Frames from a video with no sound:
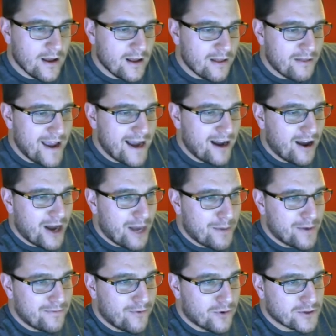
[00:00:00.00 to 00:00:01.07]
They line up in
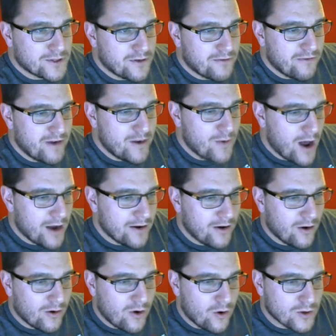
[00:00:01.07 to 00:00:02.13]
a 4-2-3-1.
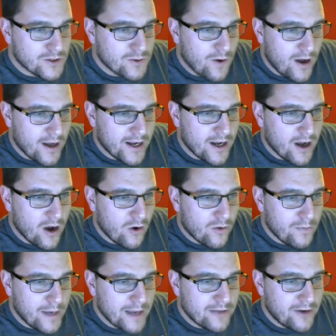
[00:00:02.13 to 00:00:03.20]
Courtois in goal,
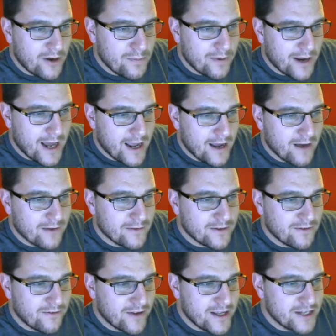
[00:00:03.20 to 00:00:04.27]
Pedro Pereira, De
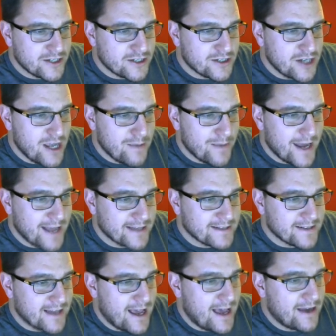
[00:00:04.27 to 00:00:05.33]
Vrij, Jimenez
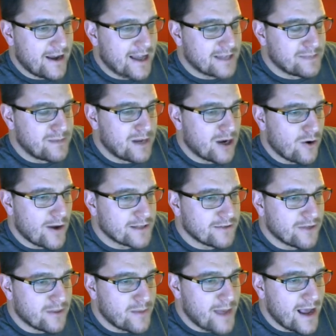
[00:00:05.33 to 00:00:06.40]
and Azpilicueta at
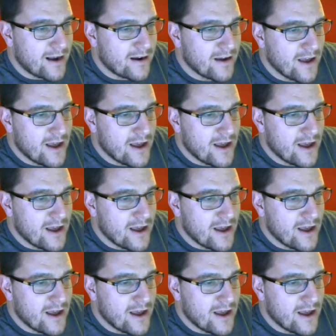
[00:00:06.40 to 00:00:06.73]
the back,